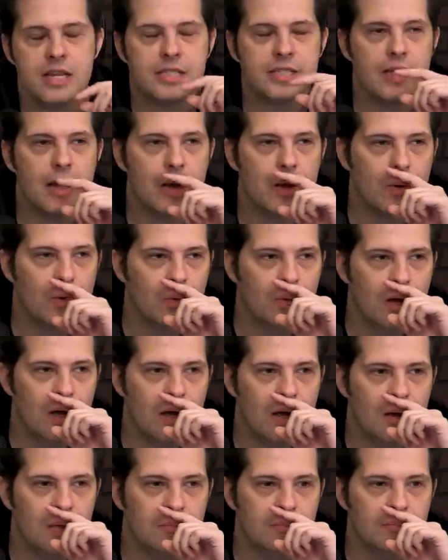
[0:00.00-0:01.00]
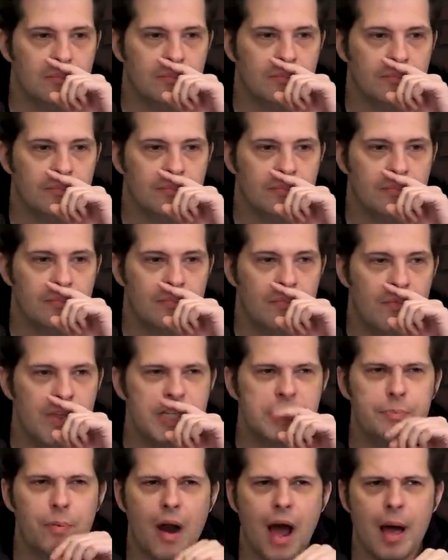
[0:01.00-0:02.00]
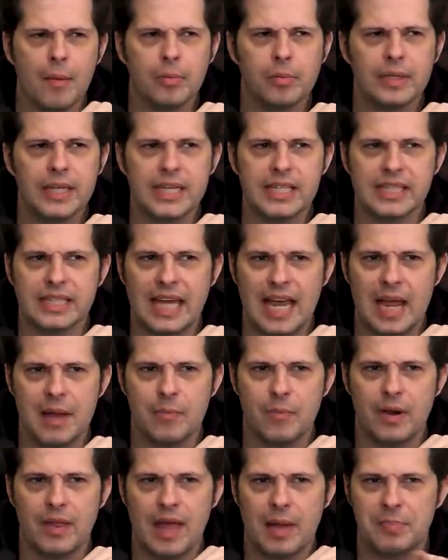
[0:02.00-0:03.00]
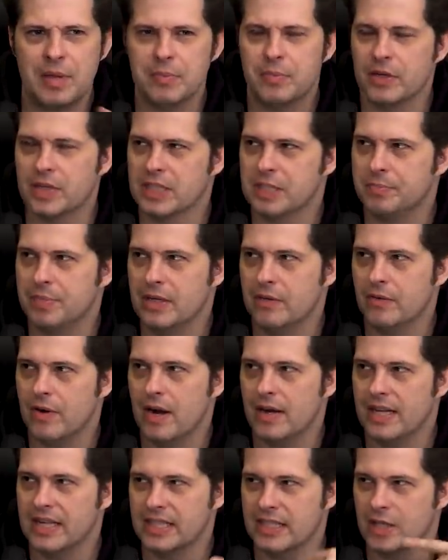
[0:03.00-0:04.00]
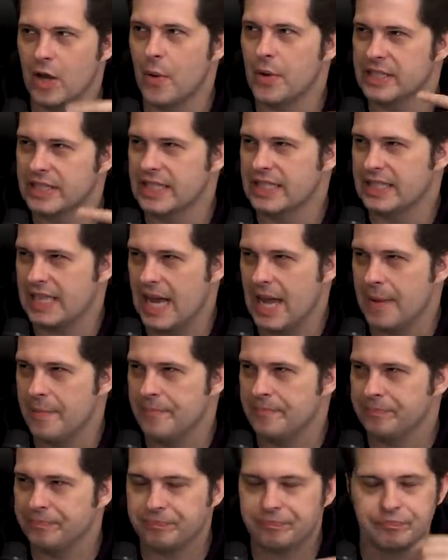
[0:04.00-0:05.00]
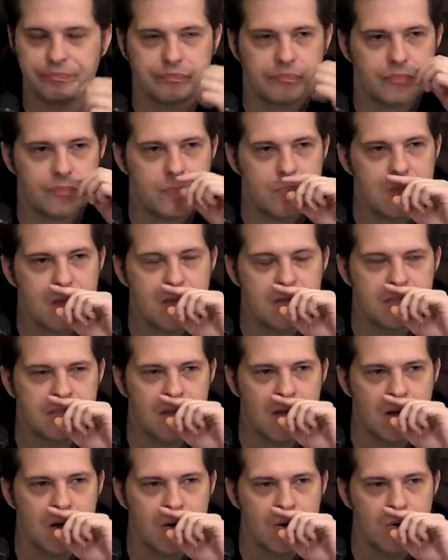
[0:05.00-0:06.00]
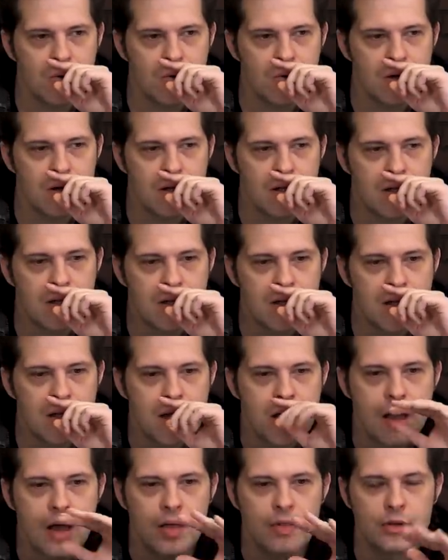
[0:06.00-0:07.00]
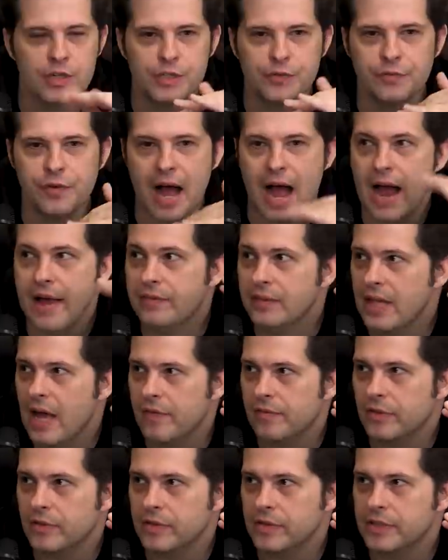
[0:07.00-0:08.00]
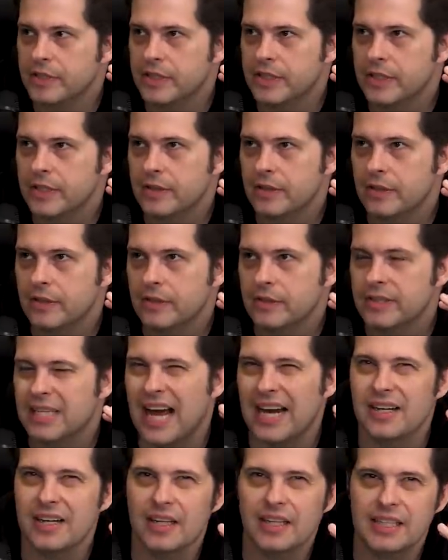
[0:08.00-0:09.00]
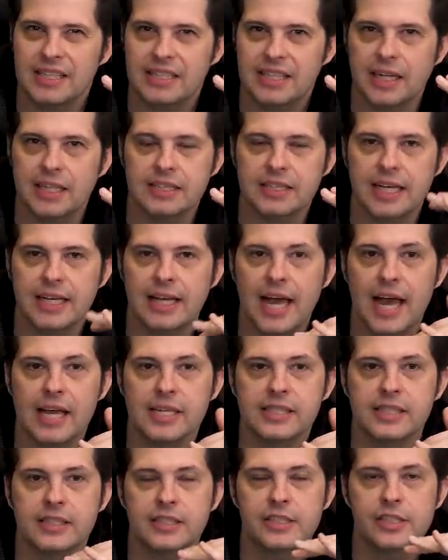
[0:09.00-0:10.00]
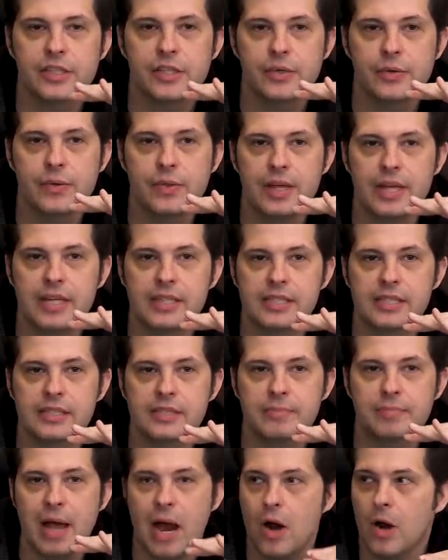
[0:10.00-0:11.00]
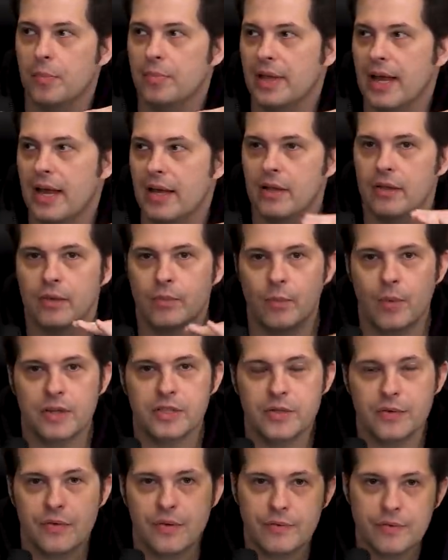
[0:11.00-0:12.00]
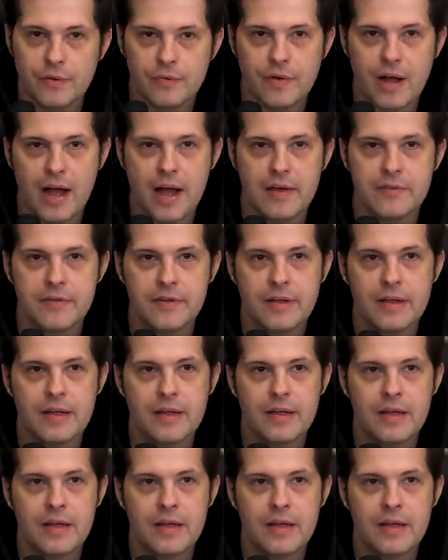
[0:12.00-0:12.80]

So um, this probably is a game where that people could speed run because it's always the same. So there's five levels, technically six, I guess, to this power plant. One, two, three, four, five.